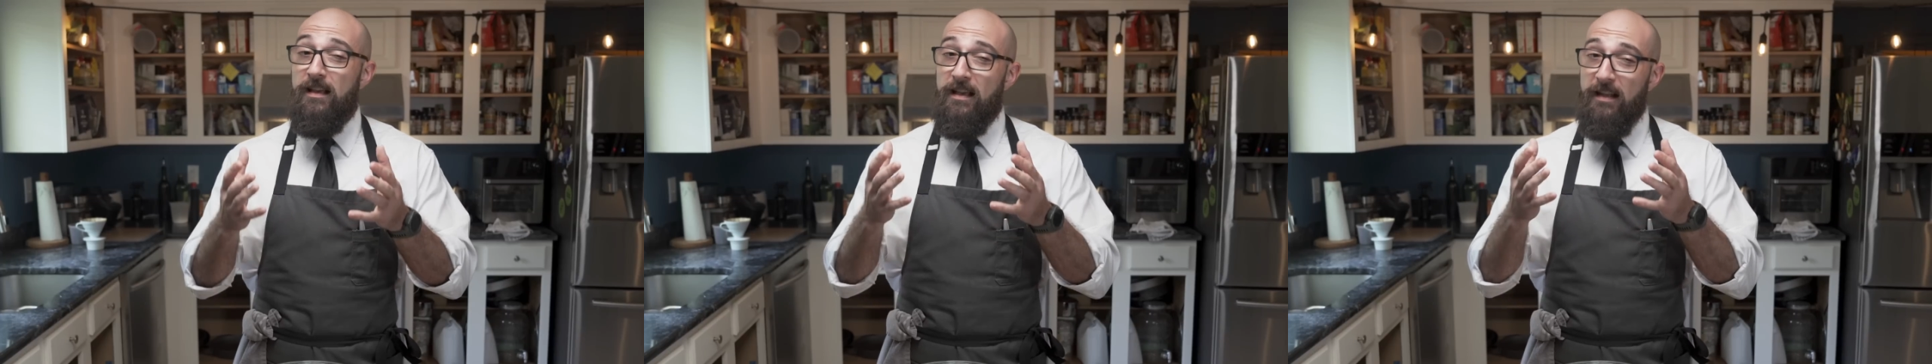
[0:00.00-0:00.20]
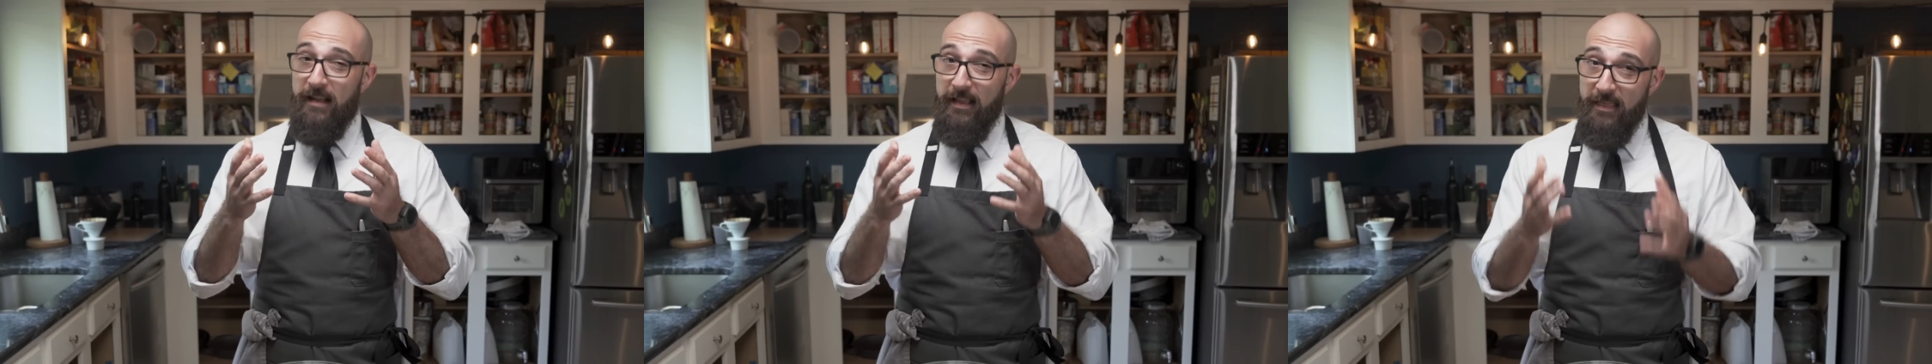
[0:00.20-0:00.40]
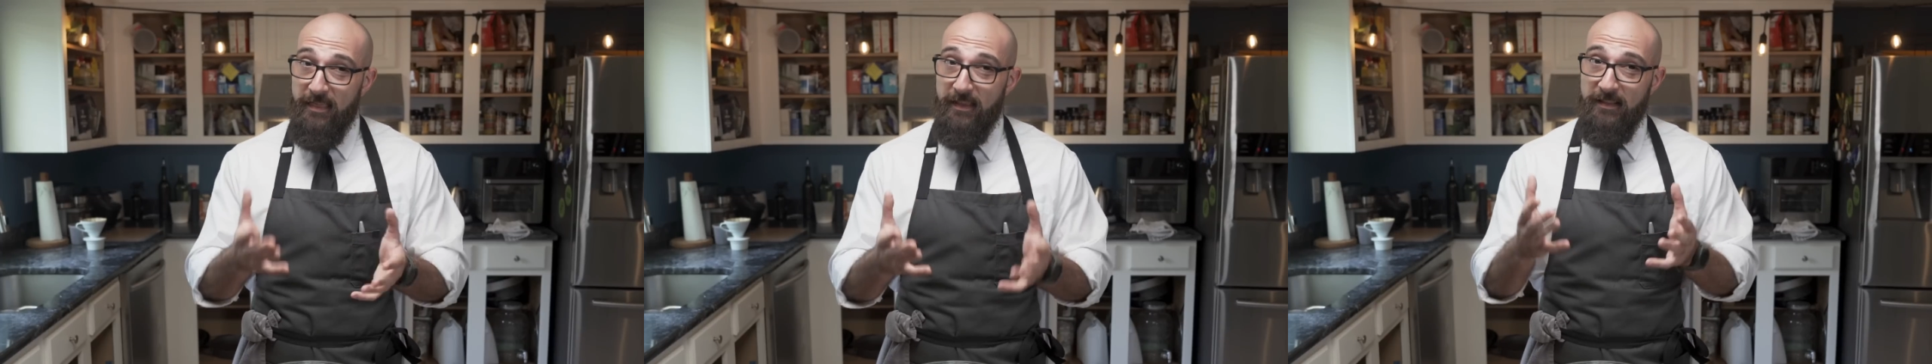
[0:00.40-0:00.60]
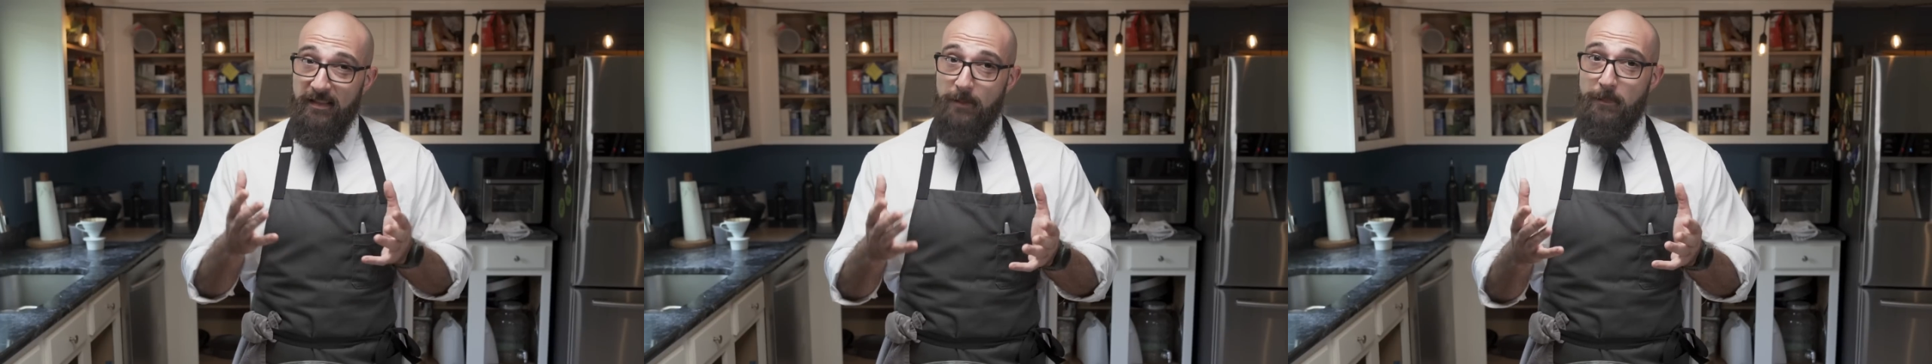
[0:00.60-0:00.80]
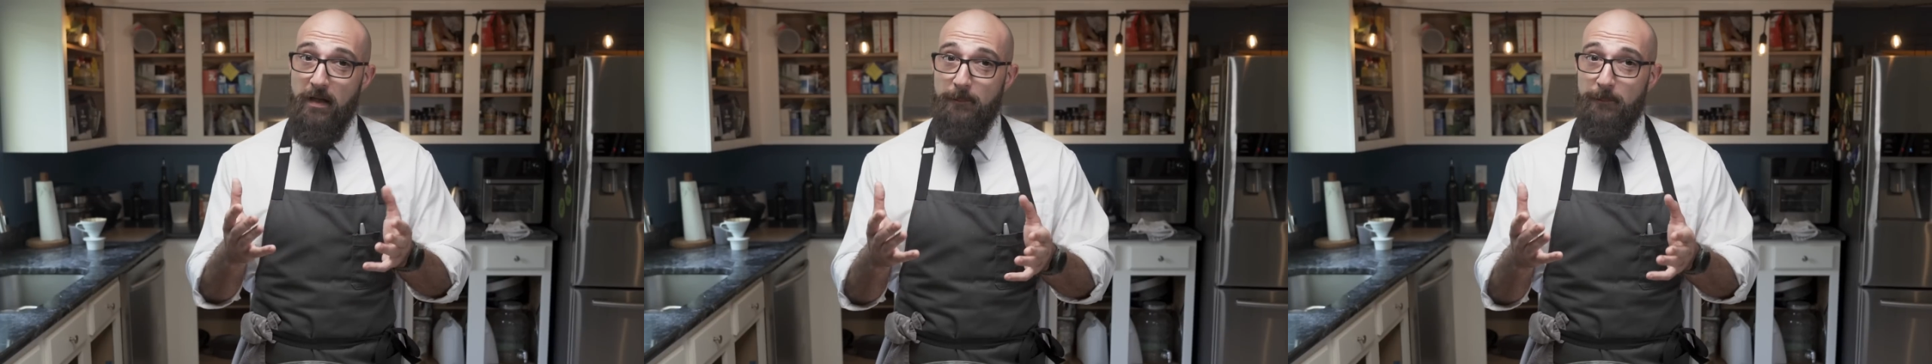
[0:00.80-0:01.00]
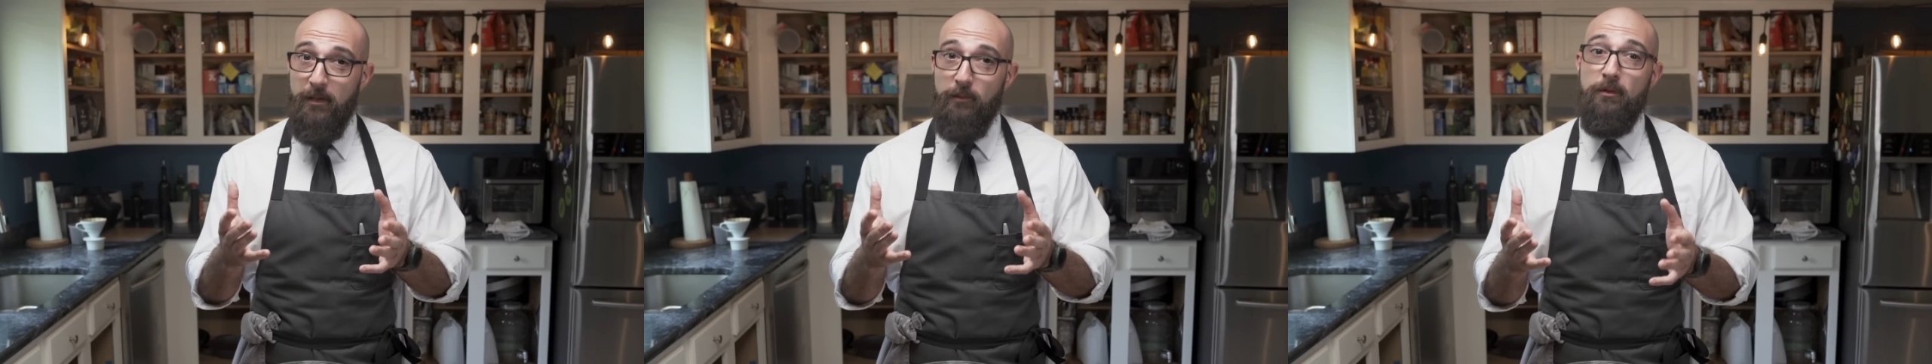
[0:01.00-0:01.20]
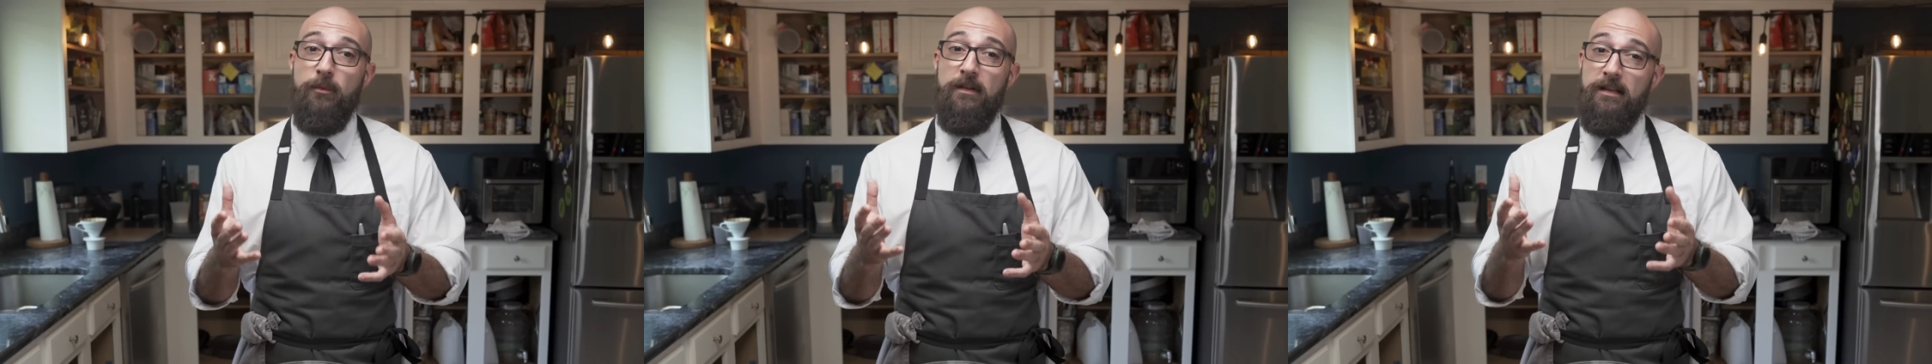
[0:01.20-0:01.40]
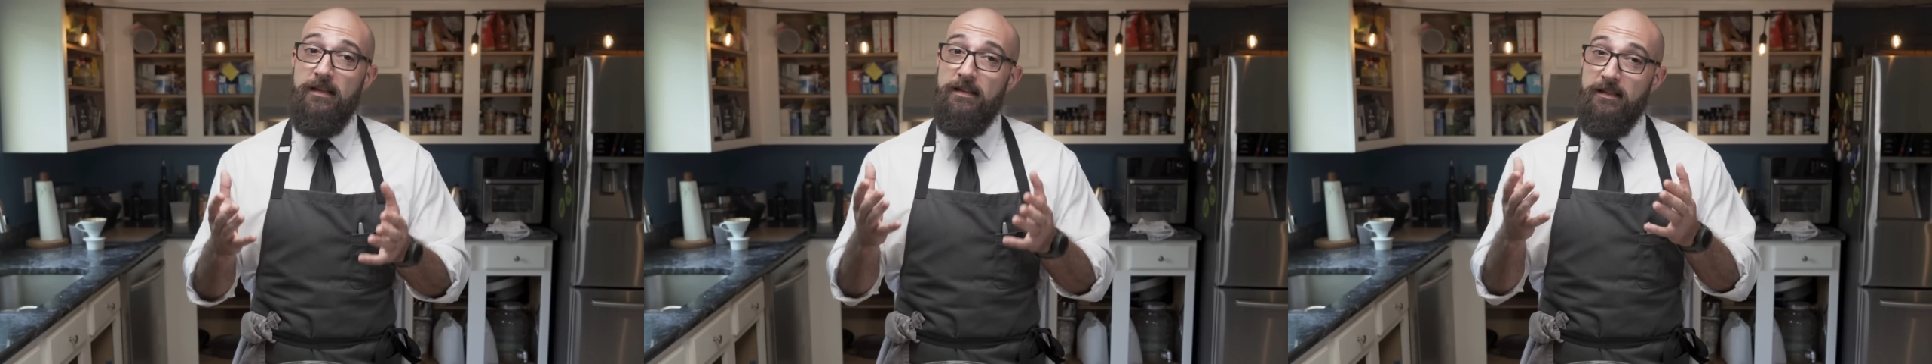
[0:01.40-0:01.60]
And I think that might be what
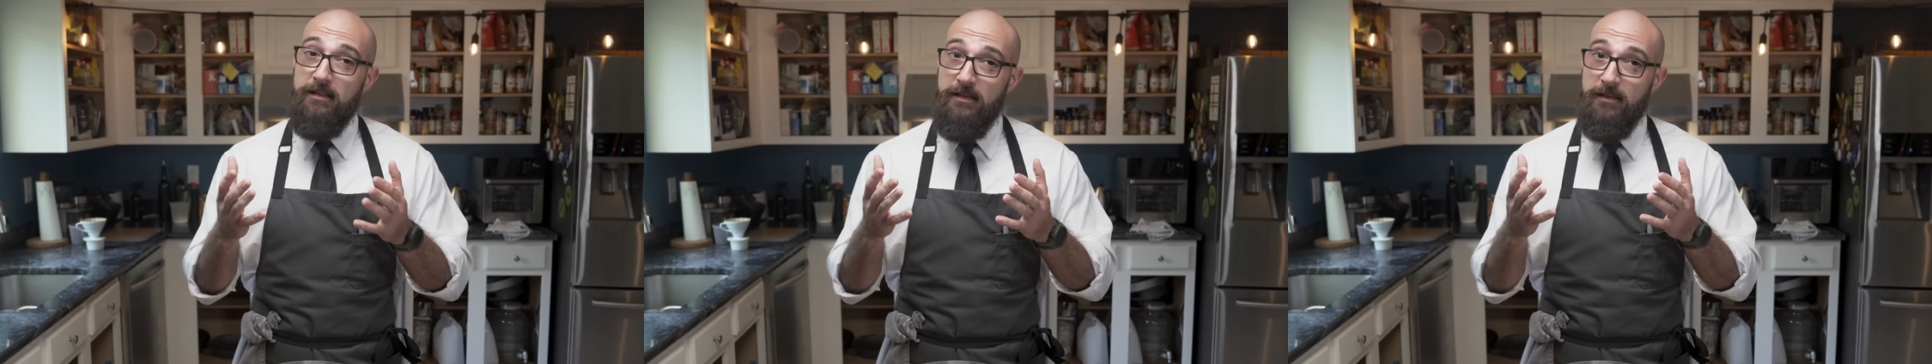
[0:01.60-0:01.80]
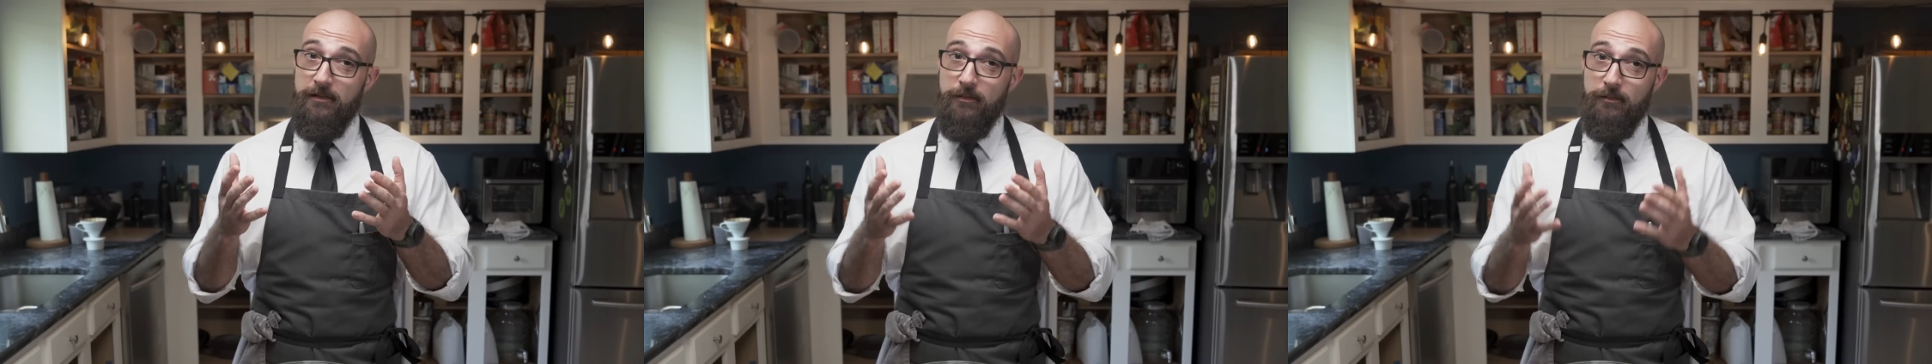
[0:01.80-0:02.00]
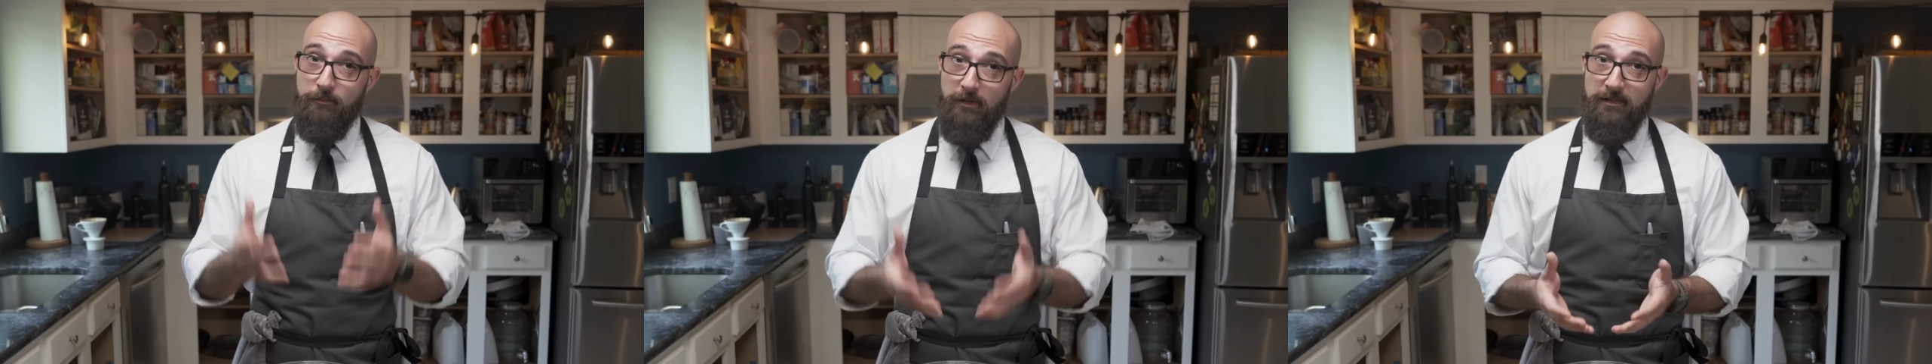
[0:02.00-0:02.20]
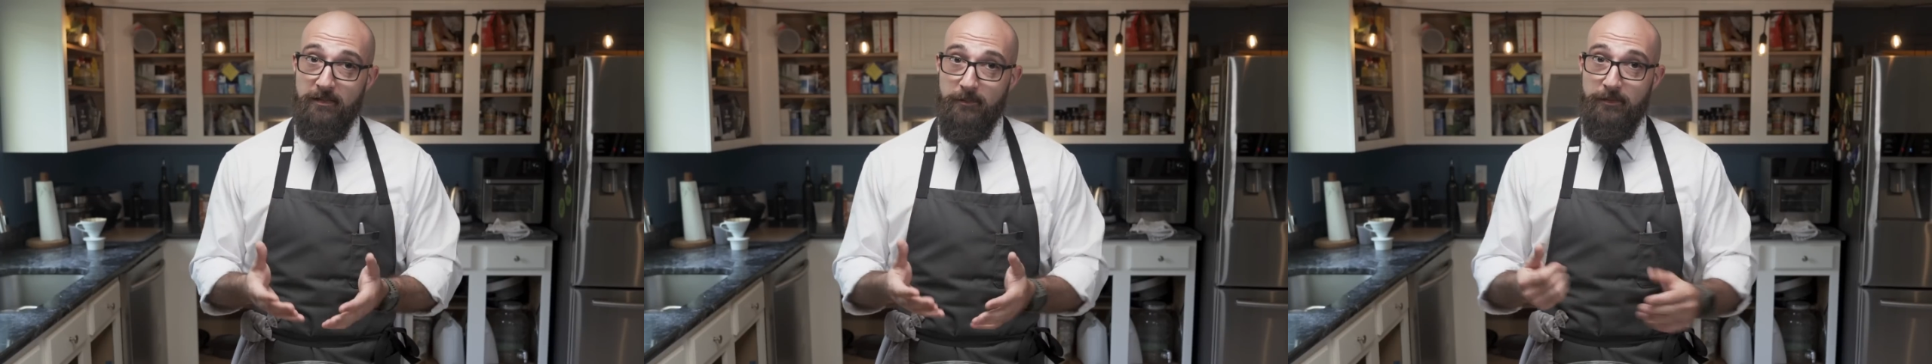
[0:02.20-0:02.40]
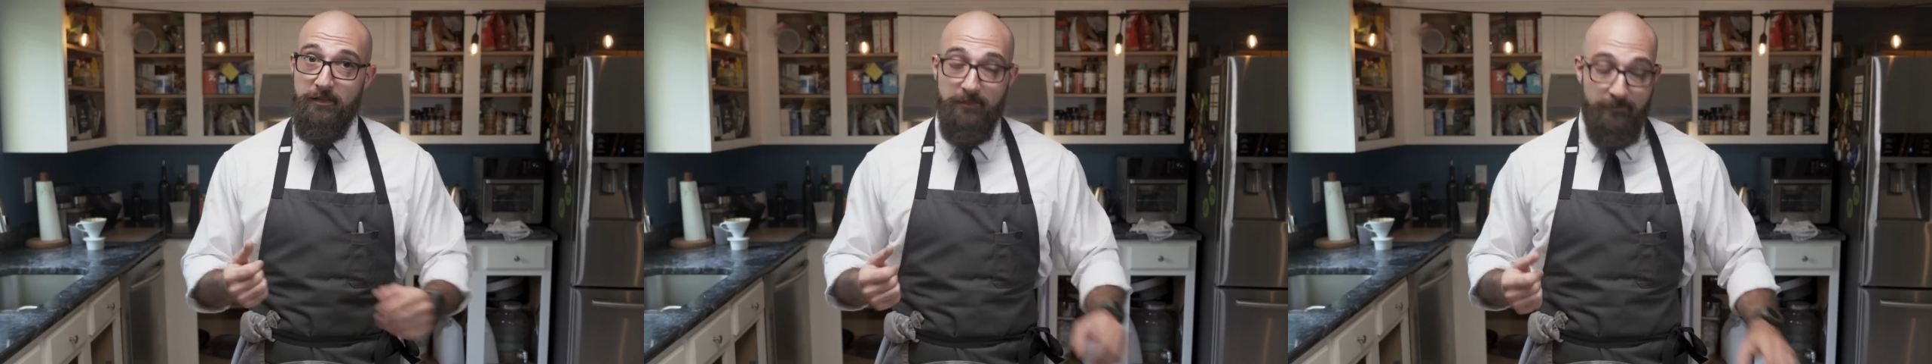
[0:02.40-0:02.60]
we need in this recipe.